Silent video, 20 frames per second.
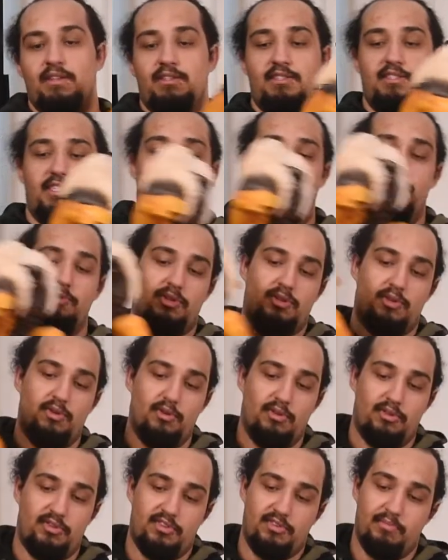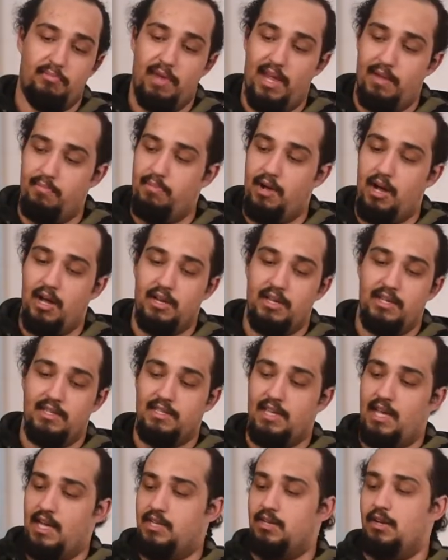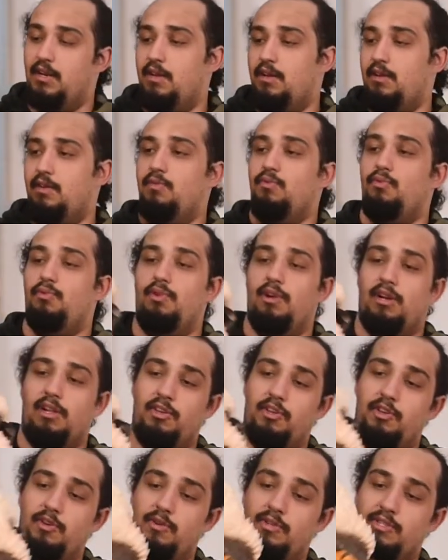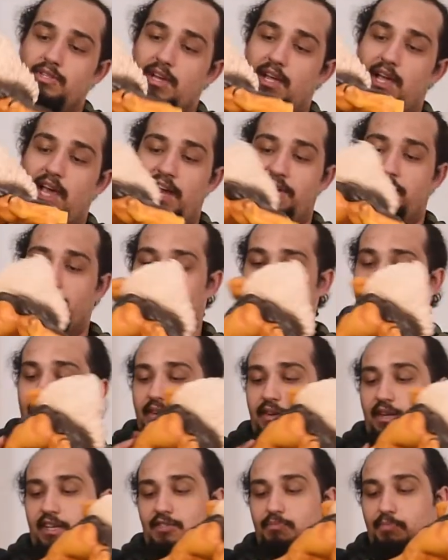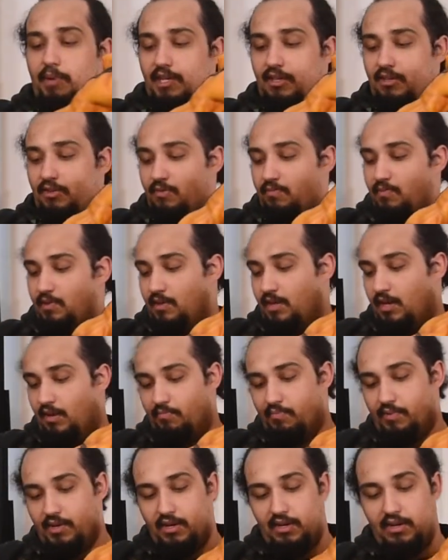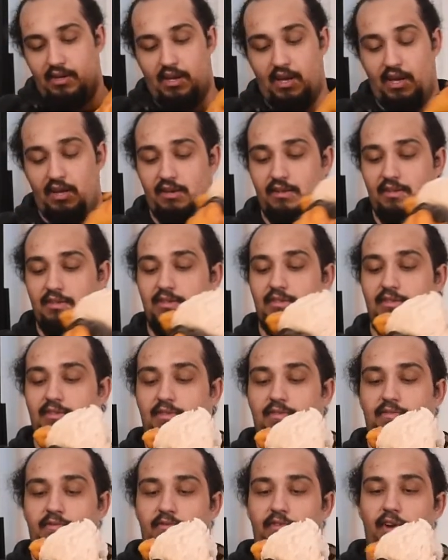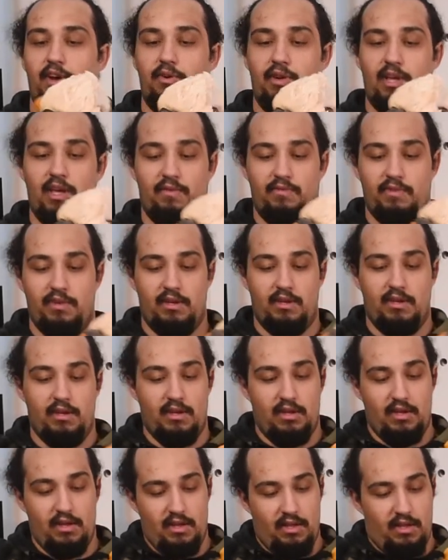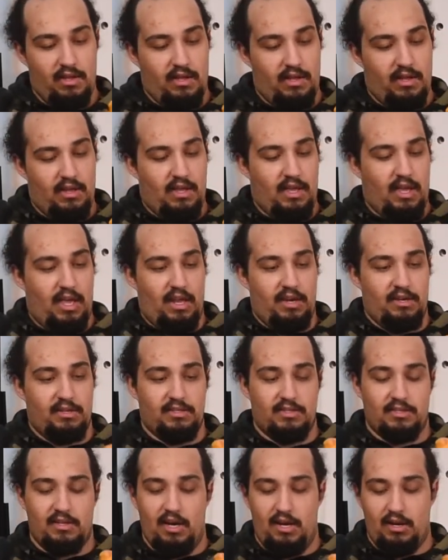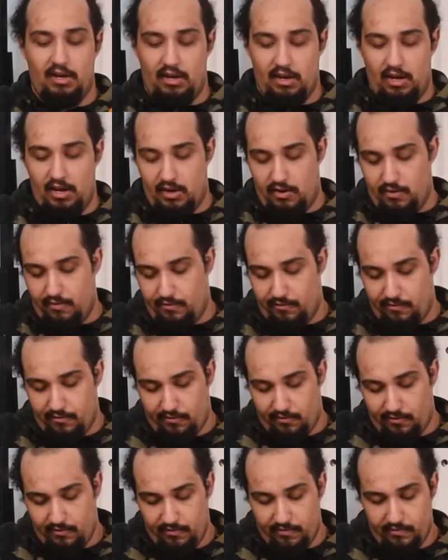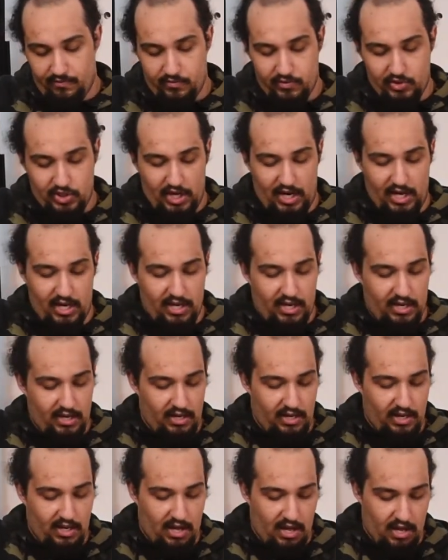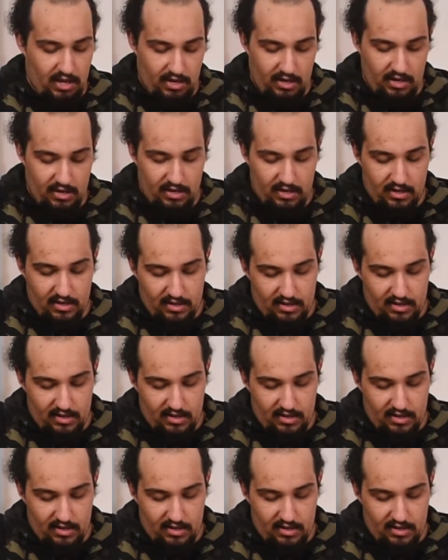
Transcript: Sabertooth's main body is actually really huge. I didn't expect it to be that big, and it's very heavy, and it's got a lot of shading and